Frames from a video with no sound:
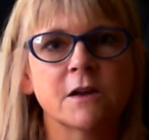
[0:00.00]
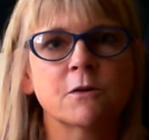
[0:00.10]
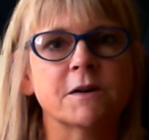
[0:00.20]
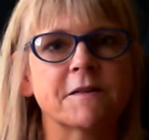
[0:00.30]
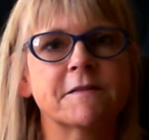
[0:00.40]

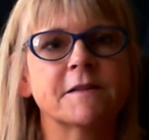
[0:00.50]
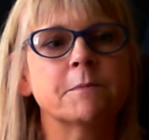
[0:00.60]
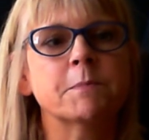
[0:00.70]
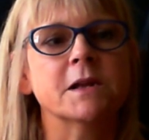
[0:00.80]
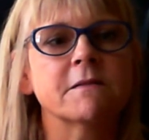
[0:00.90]
quite
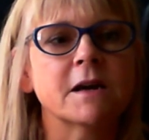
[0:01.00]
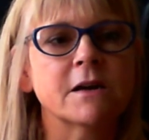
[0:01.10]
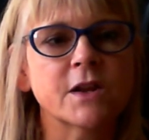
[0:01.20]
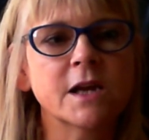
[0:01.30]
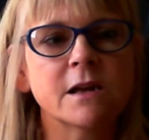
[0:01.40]
steeply
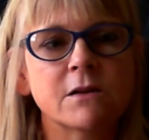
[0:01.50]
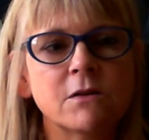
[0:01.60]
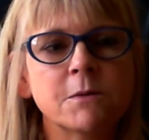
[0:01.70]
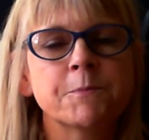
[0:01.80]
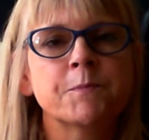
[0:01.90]
down a hill